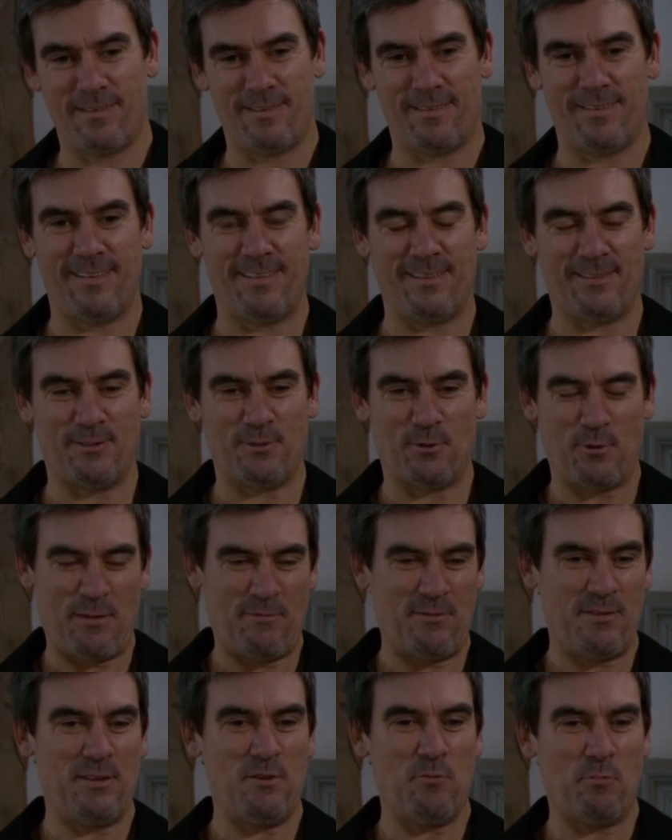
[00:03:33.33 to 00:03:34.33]
So
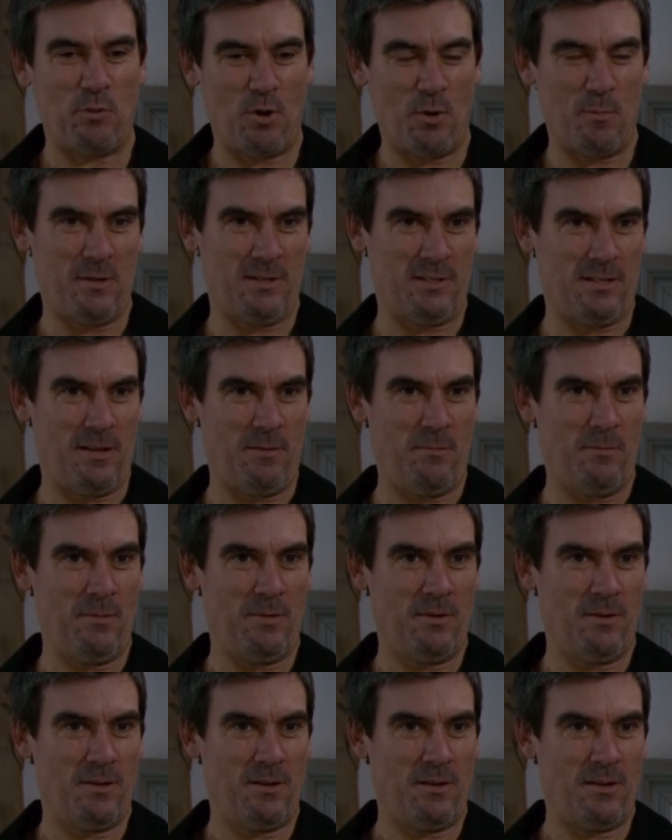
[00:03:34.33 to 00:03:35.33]
everything you promised him,
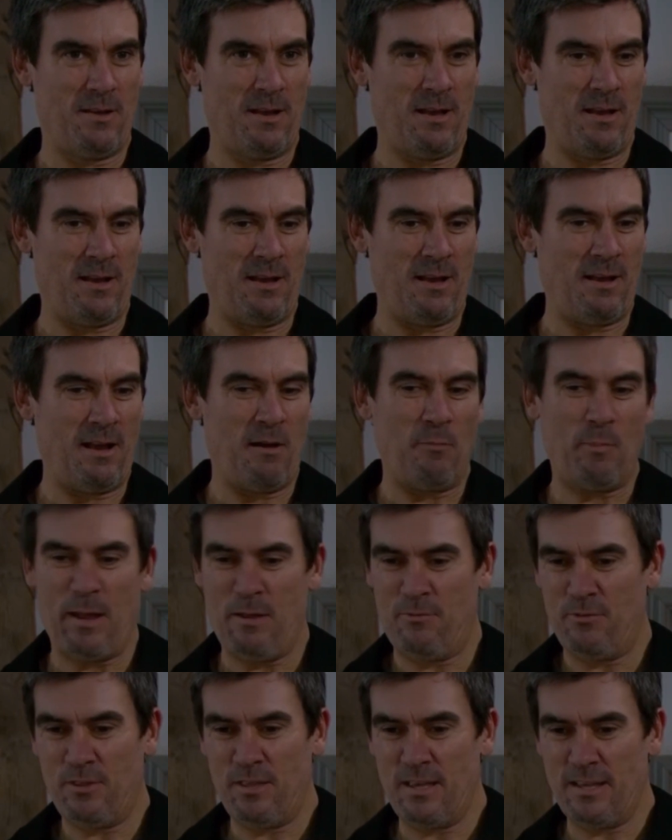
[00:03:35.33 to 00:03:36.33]
I'll pay for
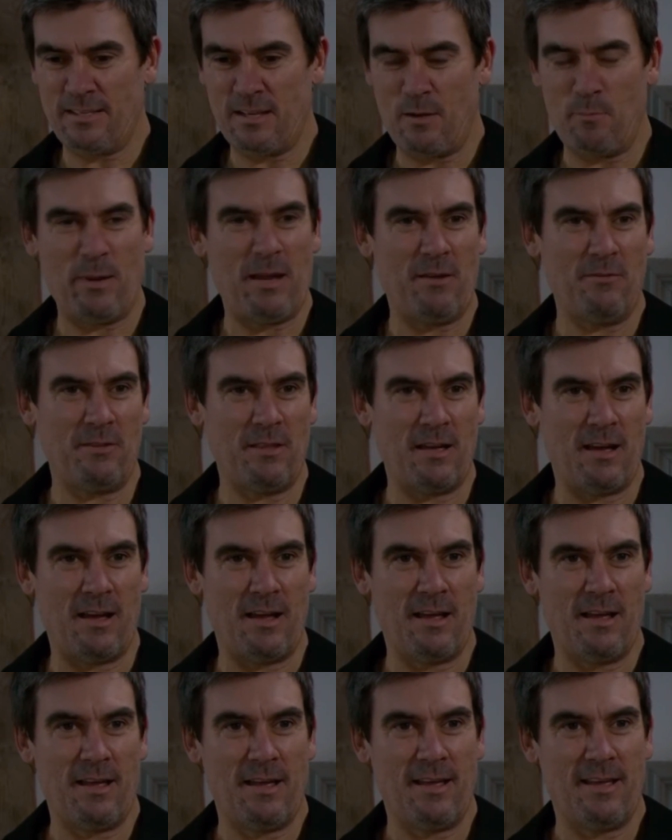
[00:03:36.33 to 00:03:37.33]
this, I'll pay for that.
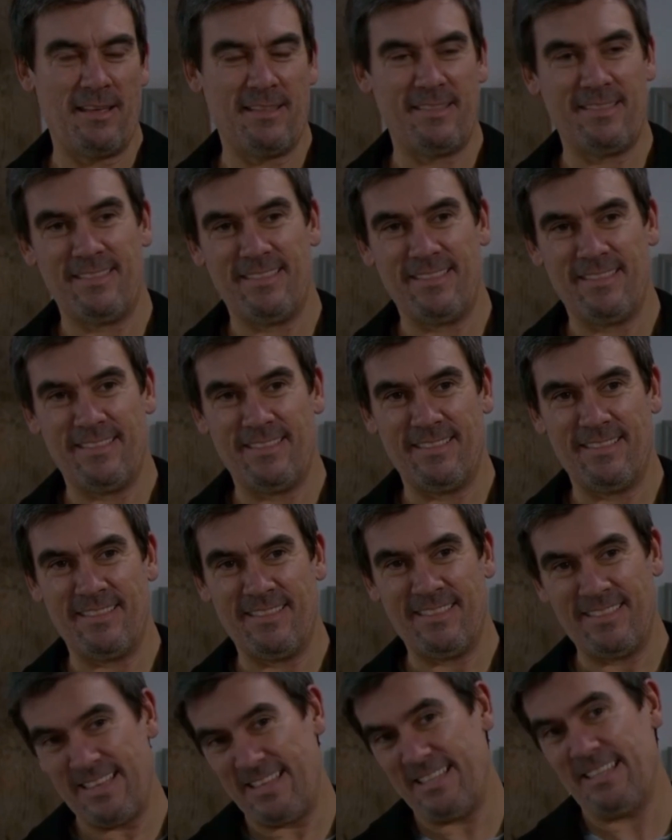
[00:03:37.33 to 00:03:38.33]

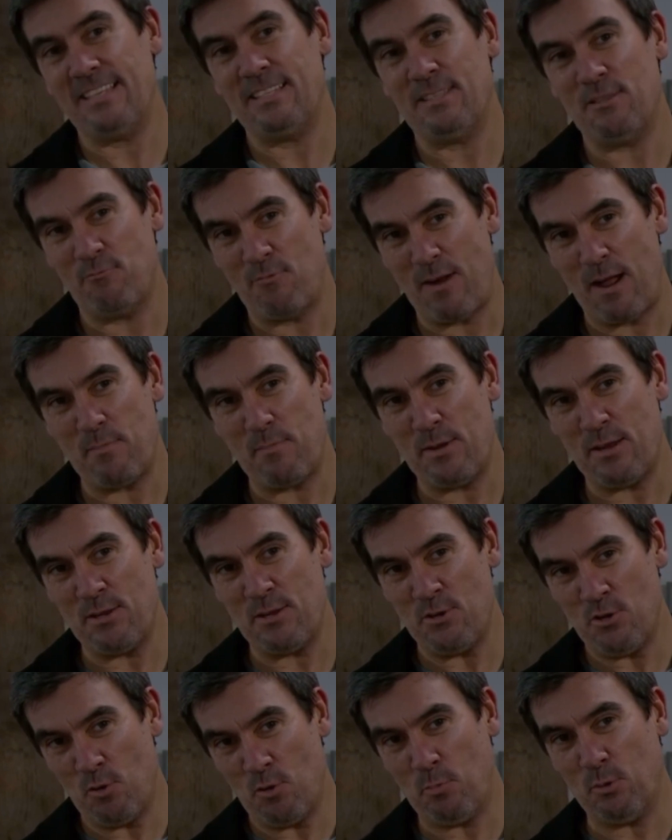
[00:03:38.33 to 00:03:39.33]
This is the rabbit
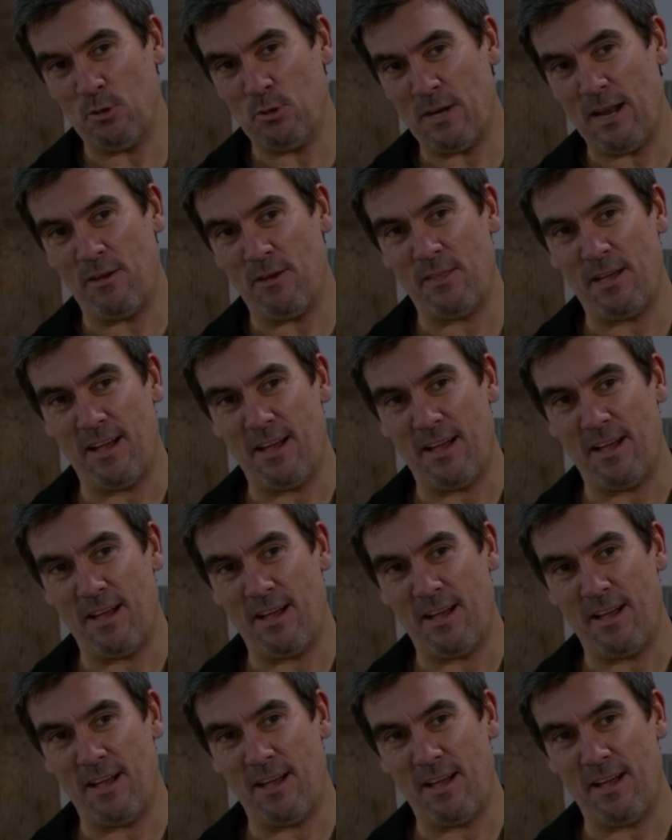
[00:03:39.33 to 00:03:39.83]
you're pulling out of the hat.